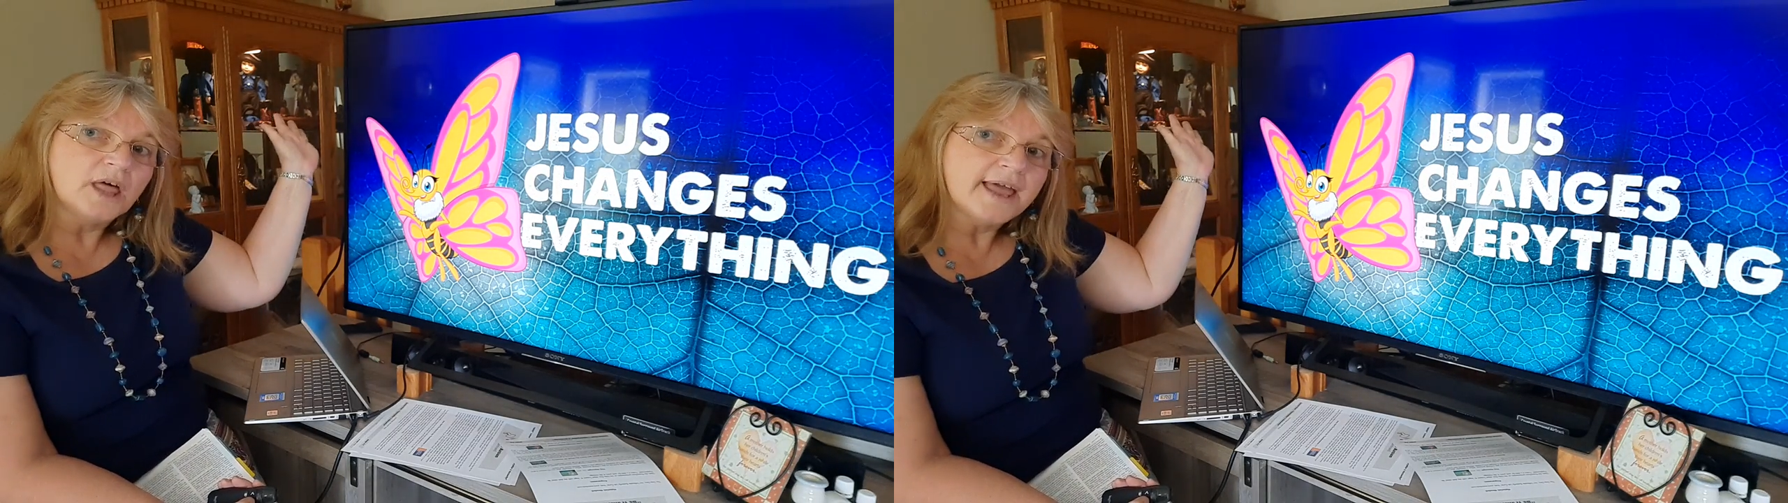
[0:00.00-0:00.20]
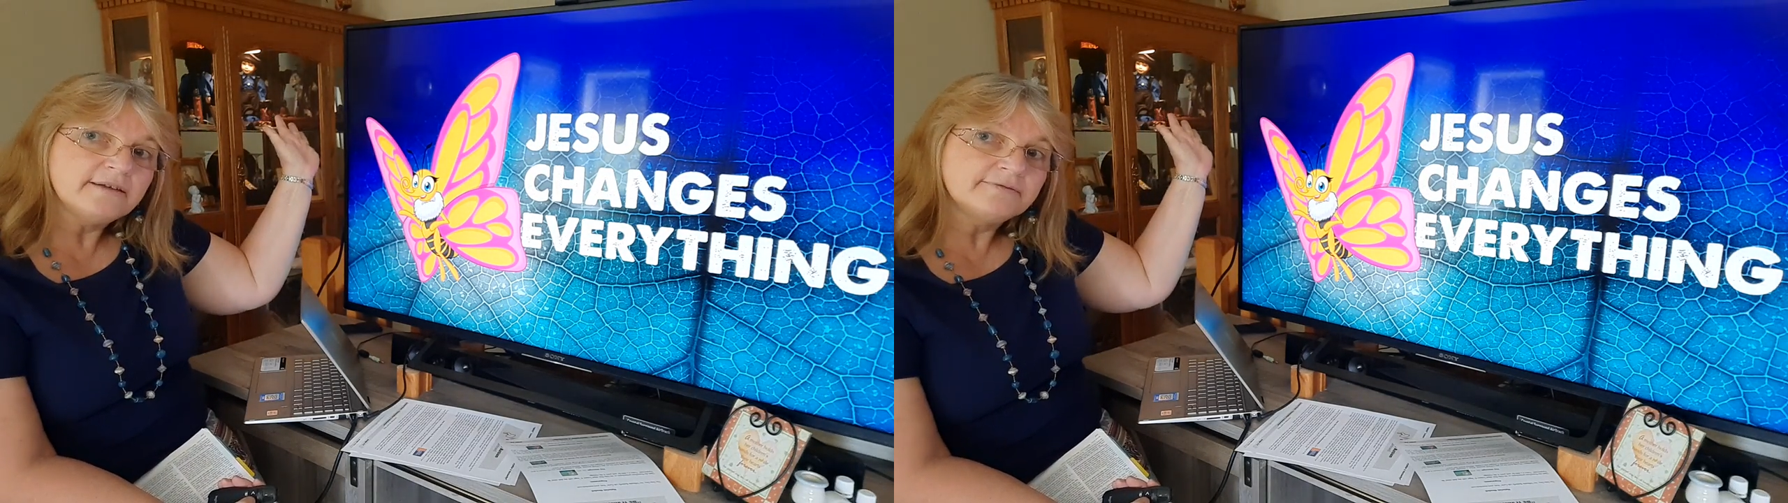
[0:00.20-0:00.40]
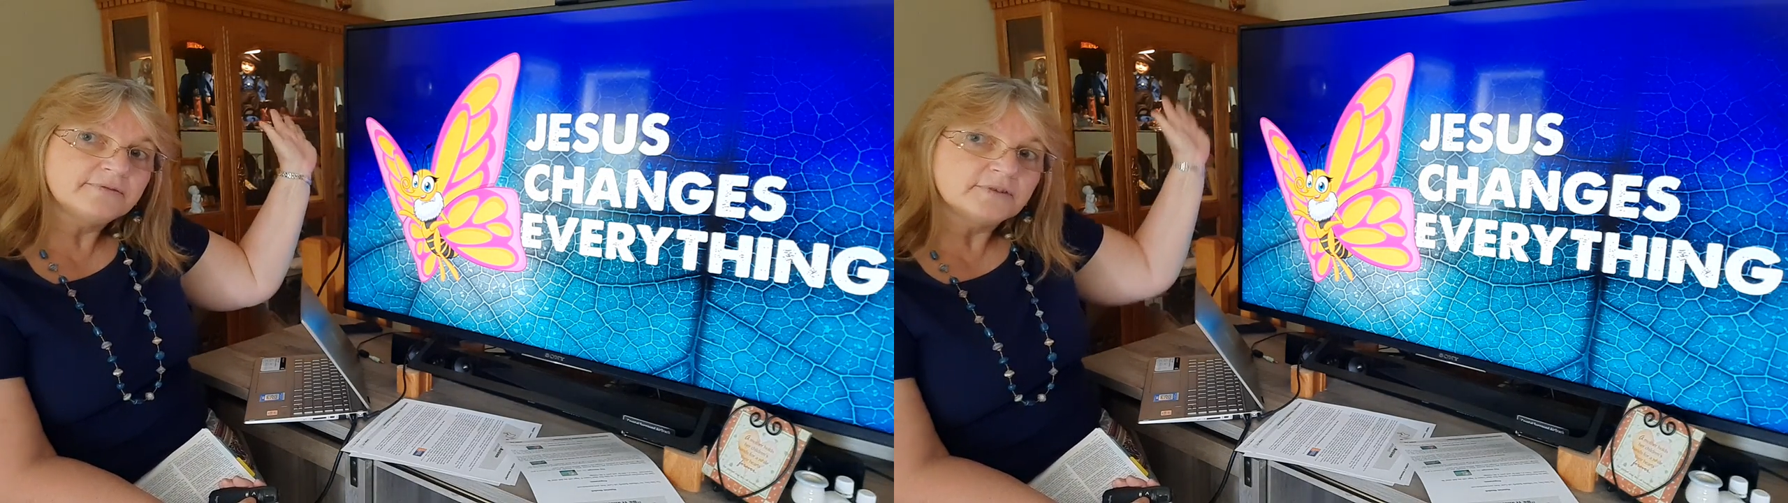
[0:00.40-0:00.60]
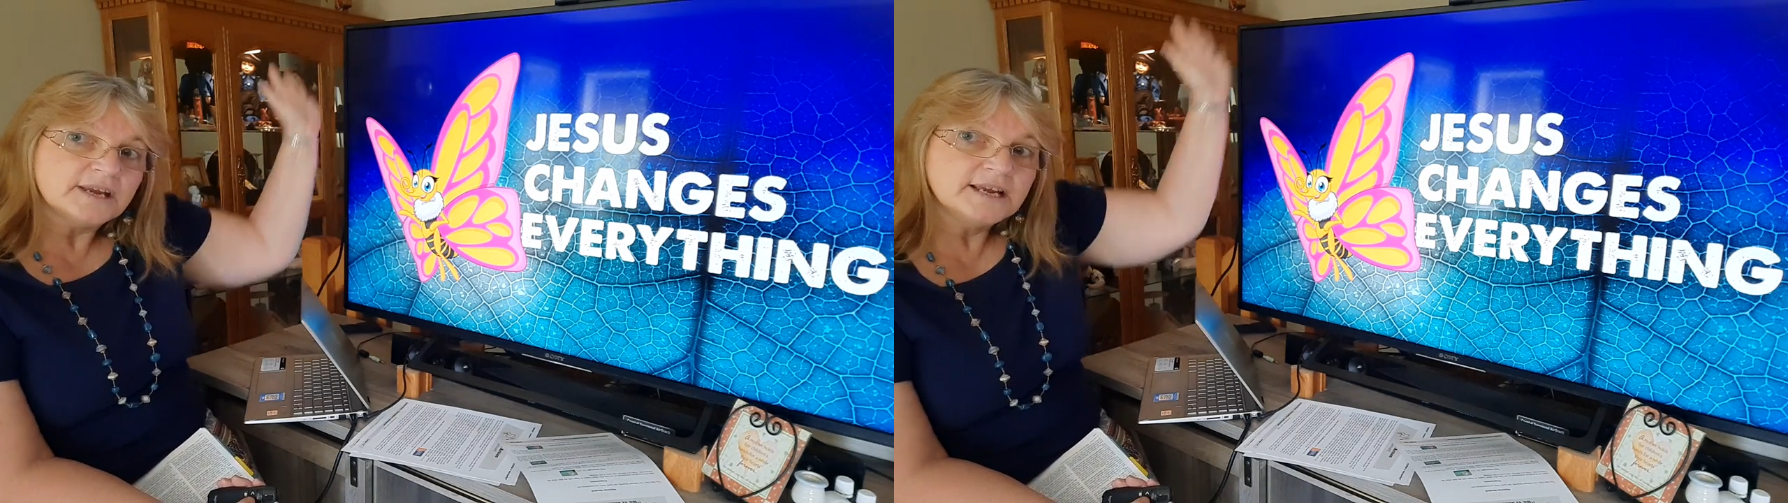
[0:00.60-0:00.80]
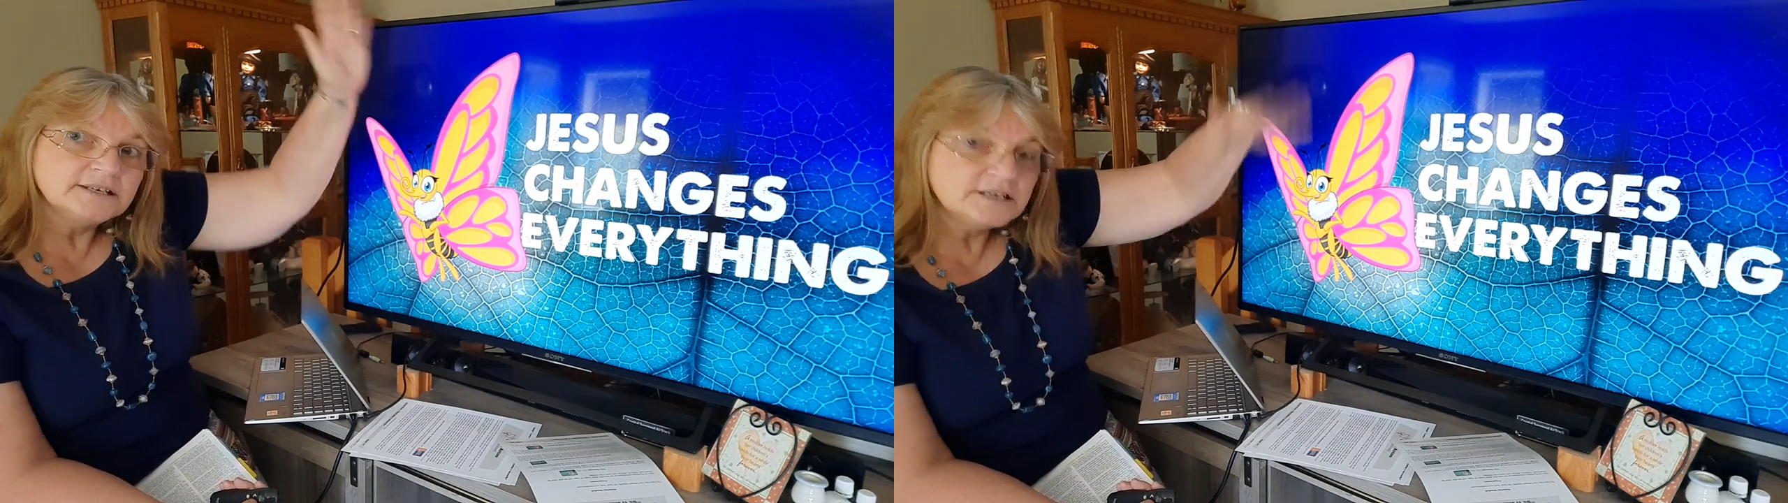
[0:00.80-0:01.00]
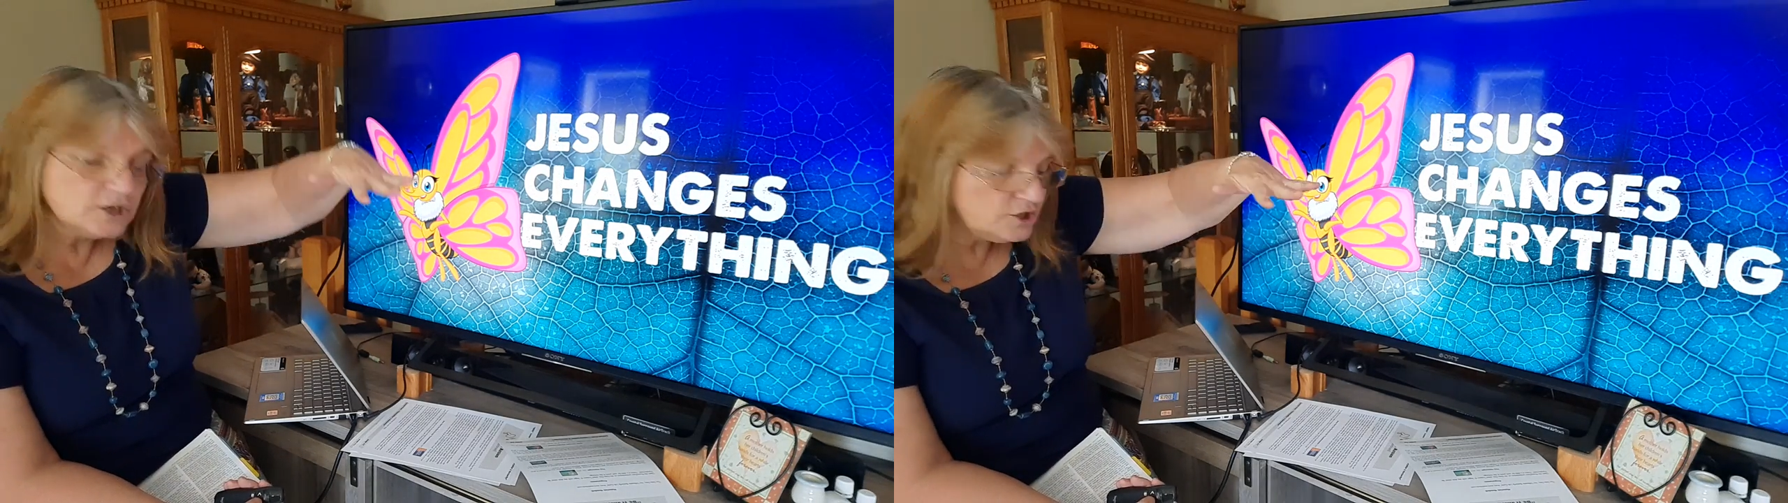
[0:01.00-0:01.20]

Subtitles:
life into